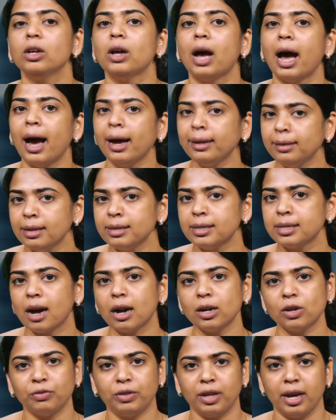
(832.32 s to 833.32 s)
At the
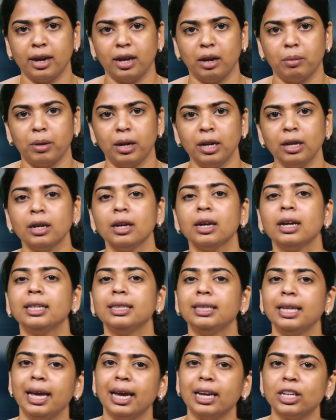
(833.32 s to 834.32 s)
start of the agreement,
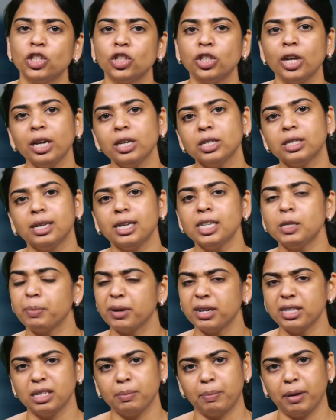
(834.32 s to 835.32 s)
they exchange these
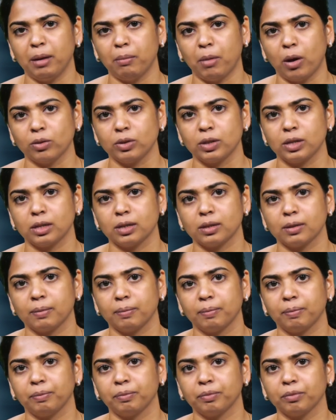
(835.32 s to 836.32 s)
principal amounts.
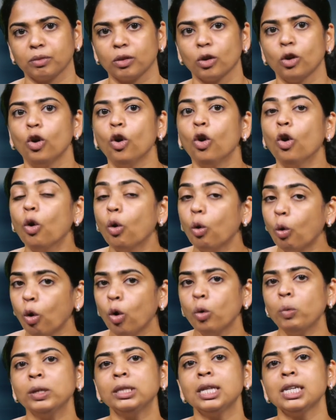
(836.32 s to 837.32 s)

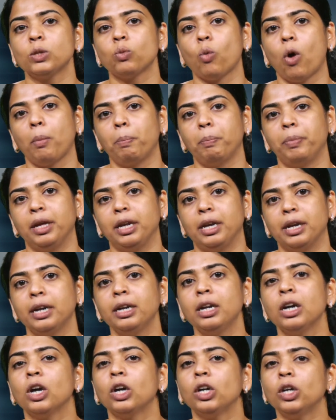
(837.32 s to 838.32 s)
Over the swap period,
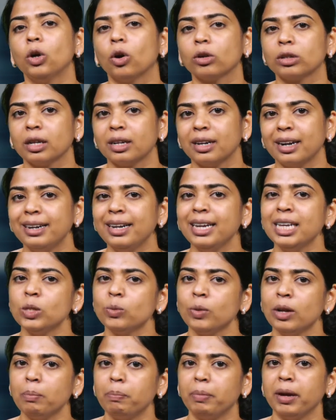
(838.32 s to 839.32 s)
Dr. Reddy's
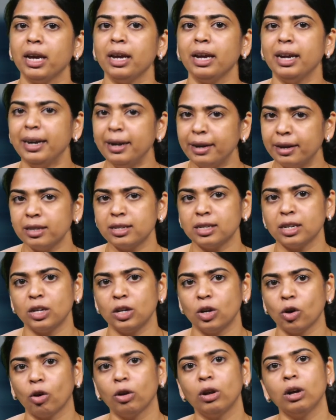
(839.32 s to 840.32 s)
will pay interest in
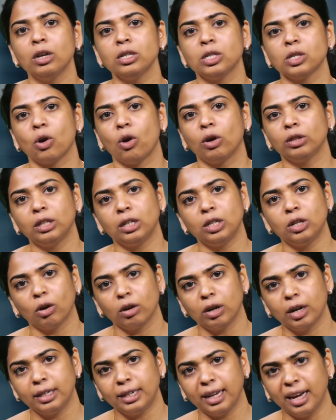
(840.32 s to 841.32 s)
dollars on the
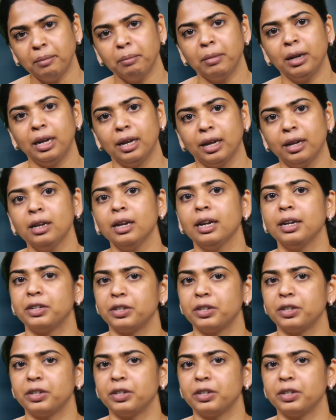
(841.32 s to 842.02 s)
$10 million it